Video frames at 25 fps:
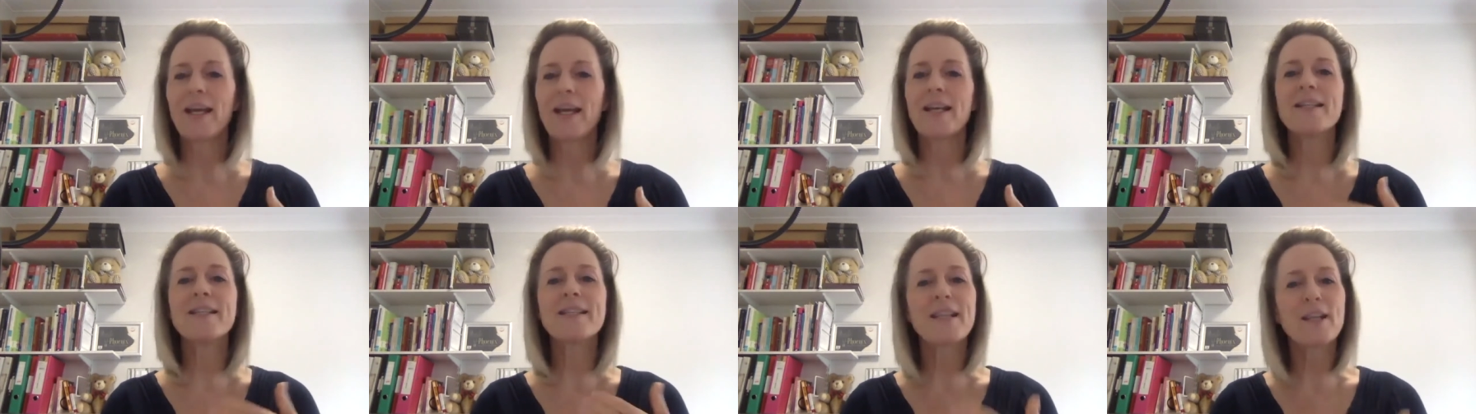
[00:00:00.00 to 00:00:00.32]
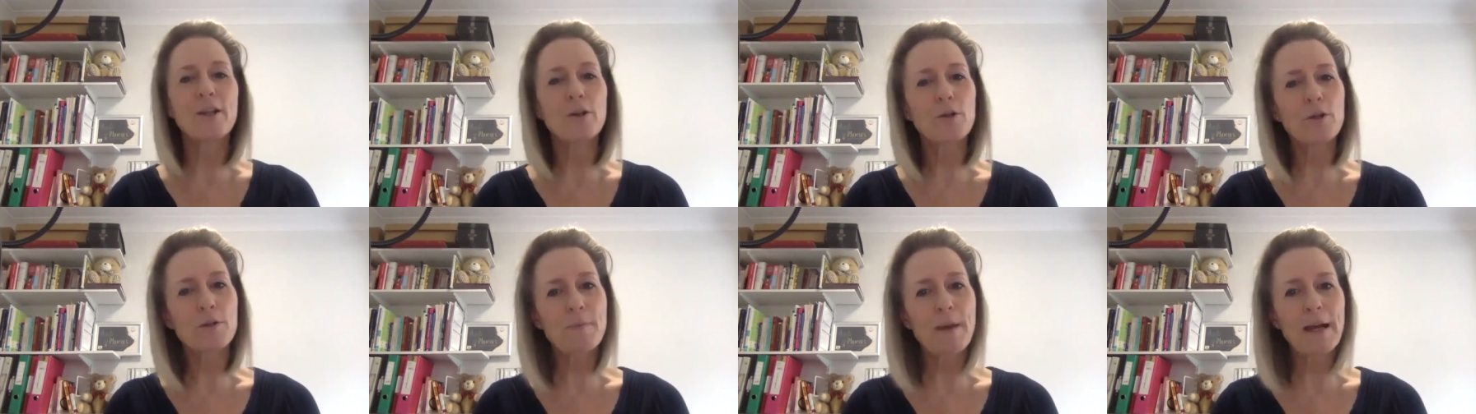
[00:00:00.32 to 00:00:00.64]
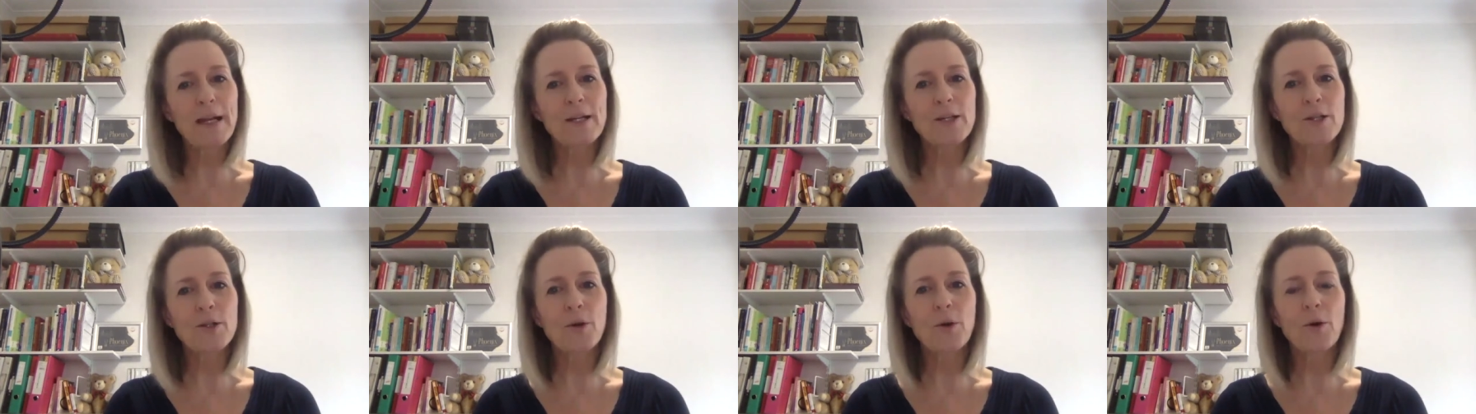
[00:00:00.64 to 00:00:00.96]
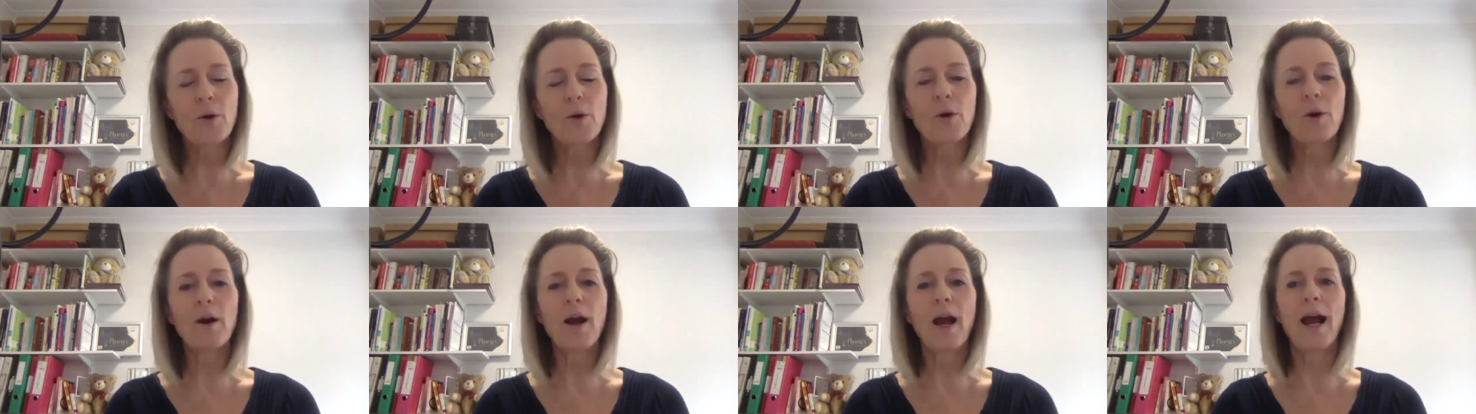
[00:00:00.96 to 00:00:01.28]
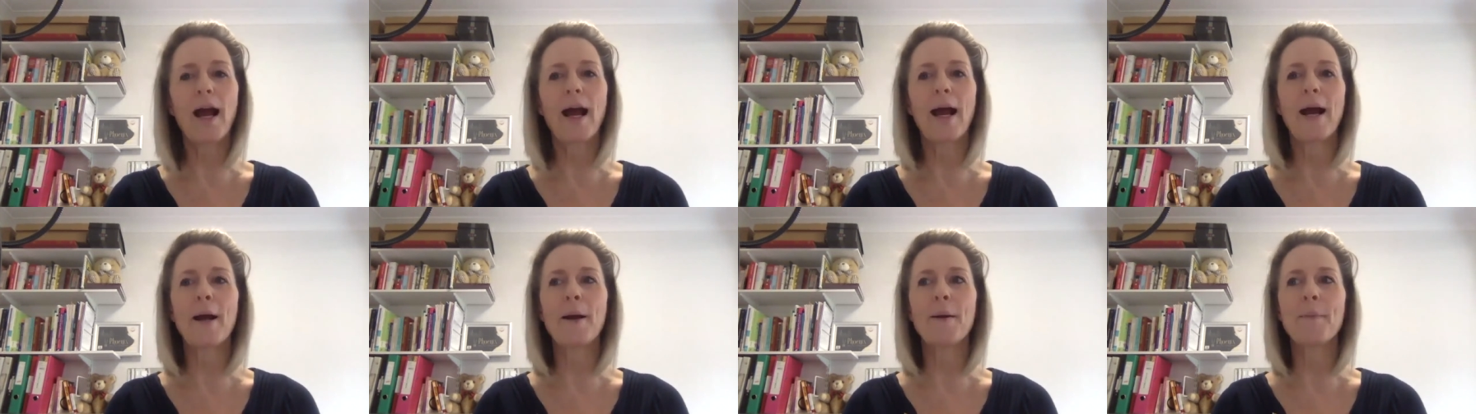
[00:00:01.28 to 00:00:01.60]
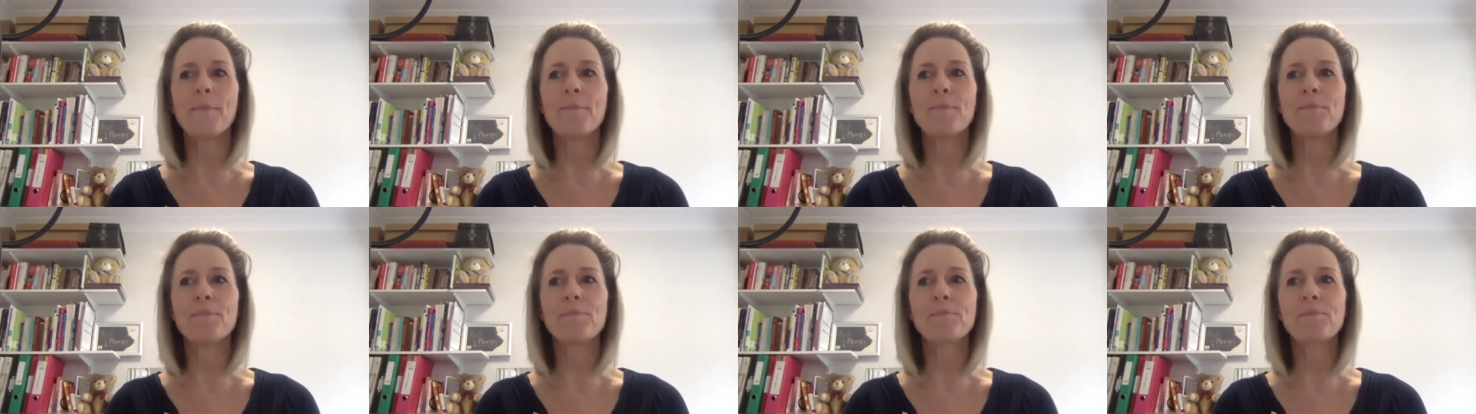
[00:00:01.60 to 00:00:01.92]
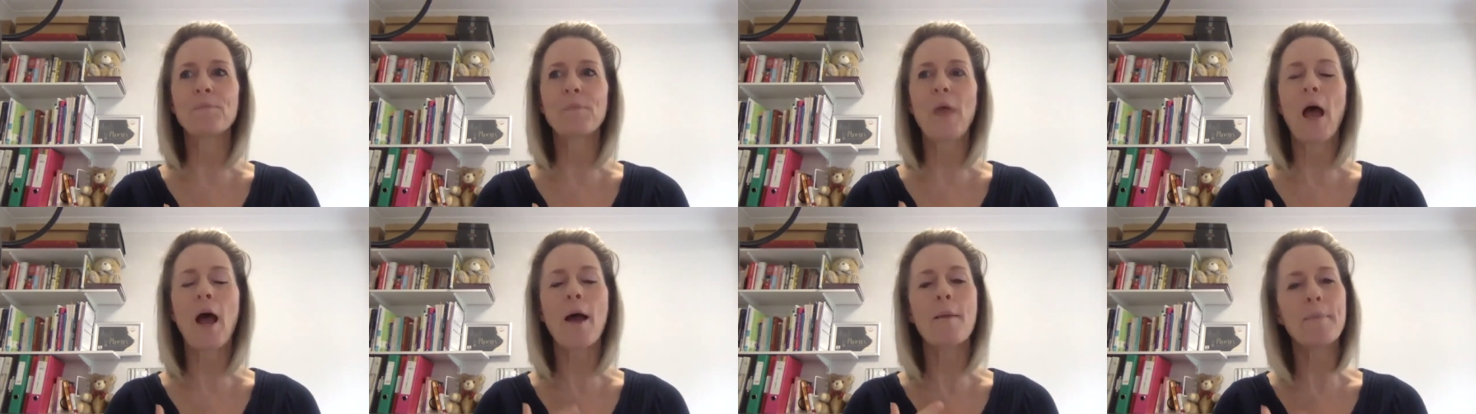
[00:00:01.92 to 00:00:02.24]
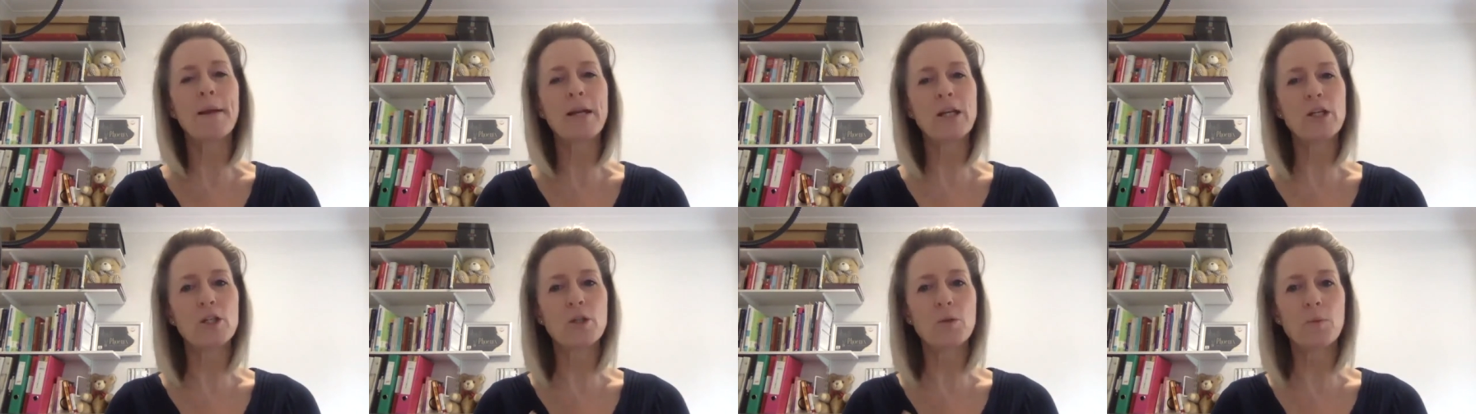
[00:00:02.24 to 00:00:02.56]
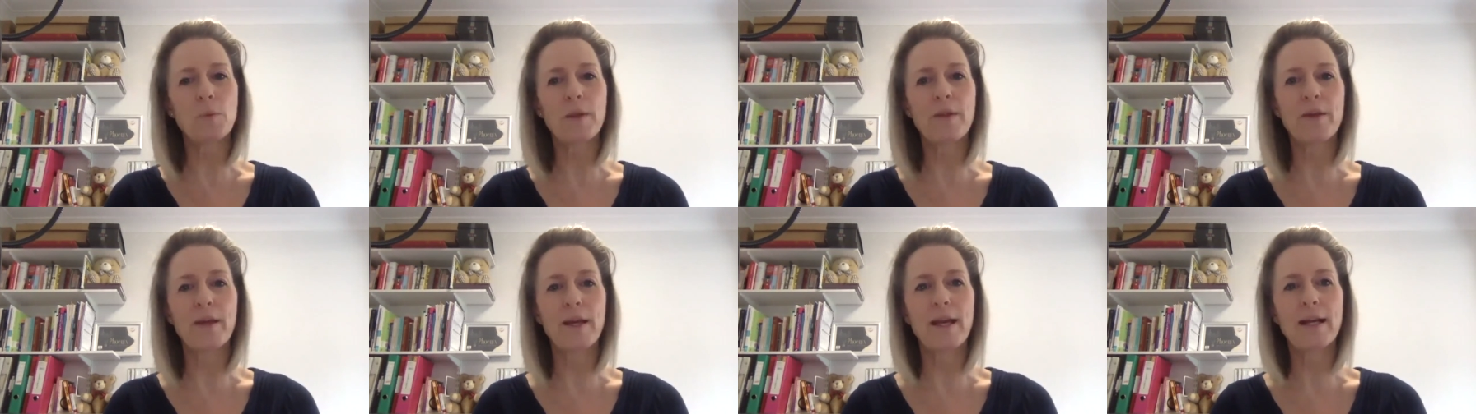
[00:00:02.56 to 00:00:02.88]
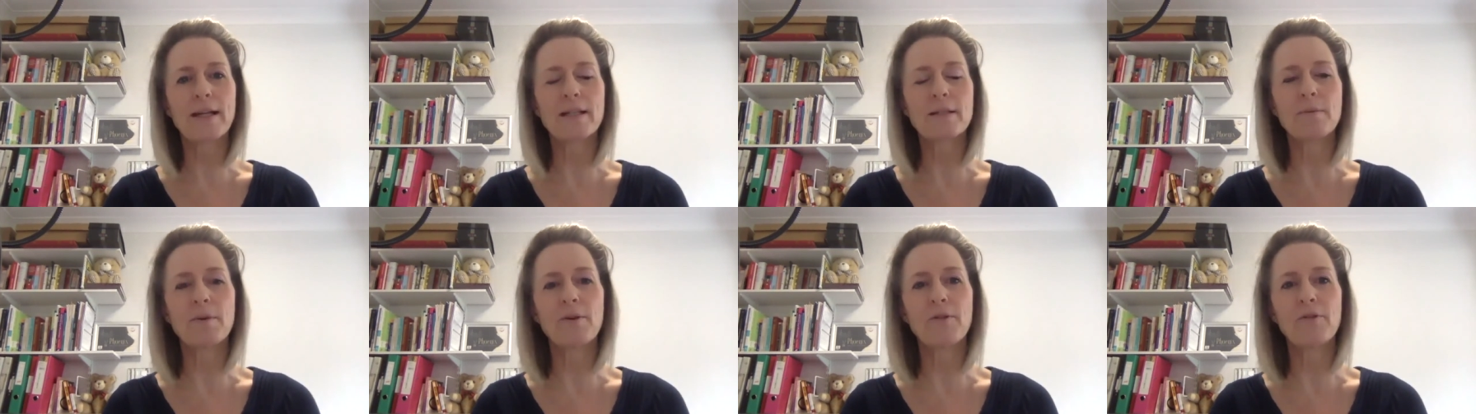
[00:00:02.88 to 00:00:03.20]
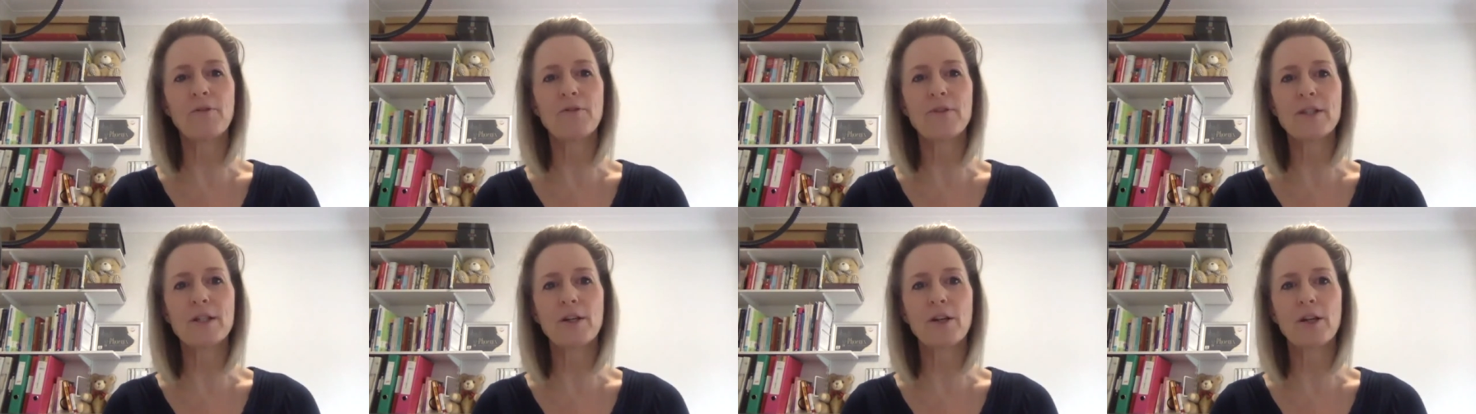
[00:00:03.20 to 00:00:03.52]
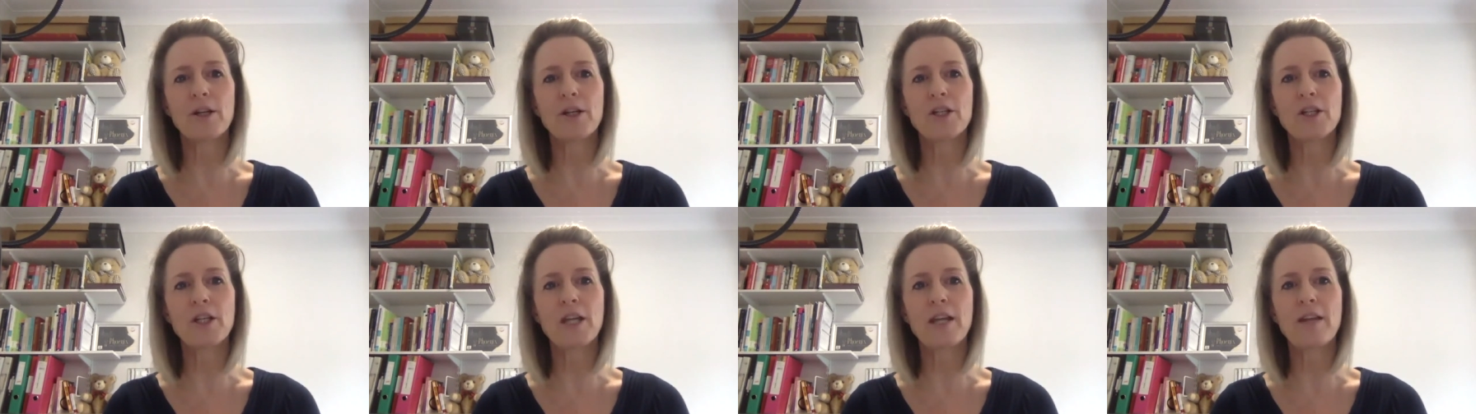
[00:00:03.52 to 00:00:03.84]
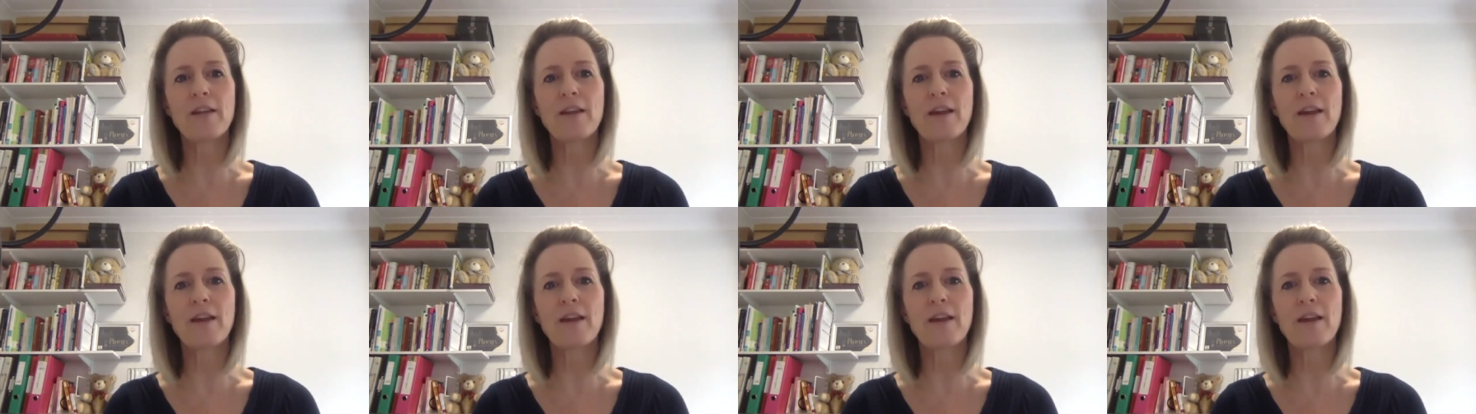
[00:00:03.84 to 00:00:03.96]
Skills mentor, I mentioned with the anatomy and physiology,